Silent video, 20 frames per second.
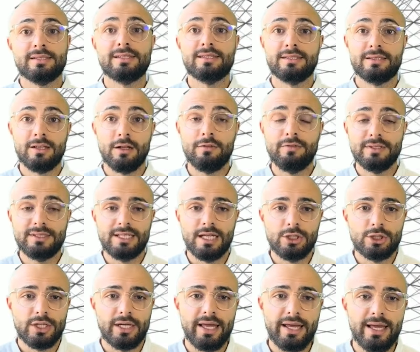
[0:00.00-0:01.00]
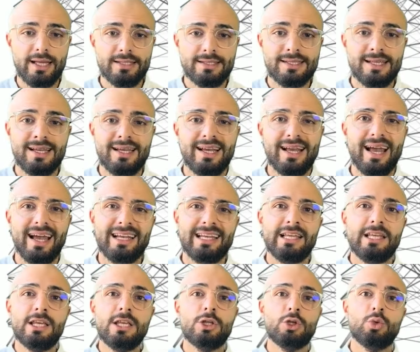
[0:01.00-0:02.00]
self-attention heads, and
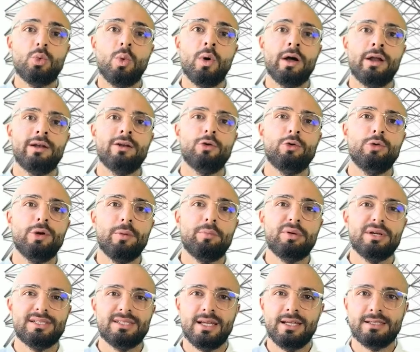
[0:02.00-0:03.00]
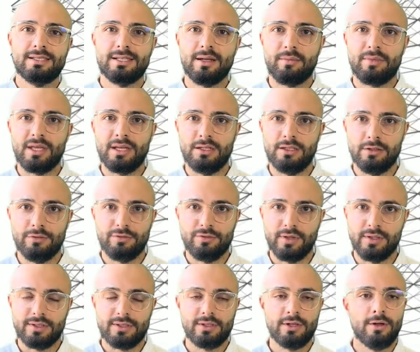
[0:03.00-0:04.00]
each one represents something
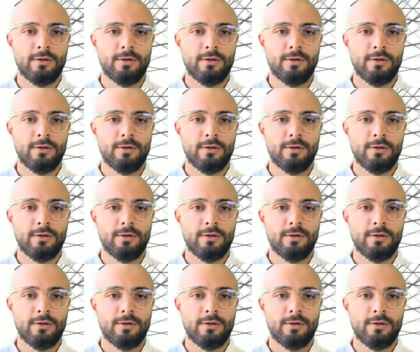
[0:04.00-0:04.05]
different.